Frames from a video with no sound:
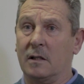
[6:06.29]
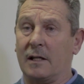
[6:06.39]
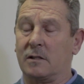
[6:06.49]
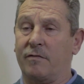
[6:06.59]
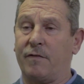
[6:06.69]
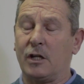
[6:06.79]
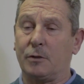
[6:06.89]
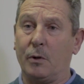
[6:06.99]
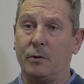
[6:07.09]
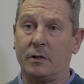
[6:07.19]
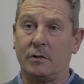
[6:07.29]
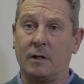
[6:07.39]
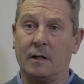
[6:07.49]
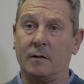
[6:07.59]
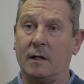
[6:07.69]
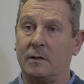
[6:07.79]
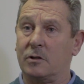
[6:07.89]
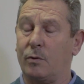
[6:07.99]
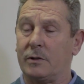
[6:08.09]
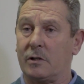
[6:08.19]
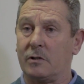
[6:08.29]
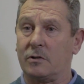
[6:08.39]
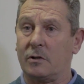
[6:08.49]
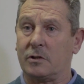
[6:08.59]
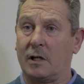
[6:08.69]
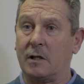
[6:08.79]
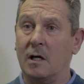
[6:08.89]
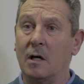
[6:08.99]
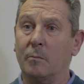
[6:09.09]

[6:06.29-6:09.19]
likes of Facebook and Twitter and such like.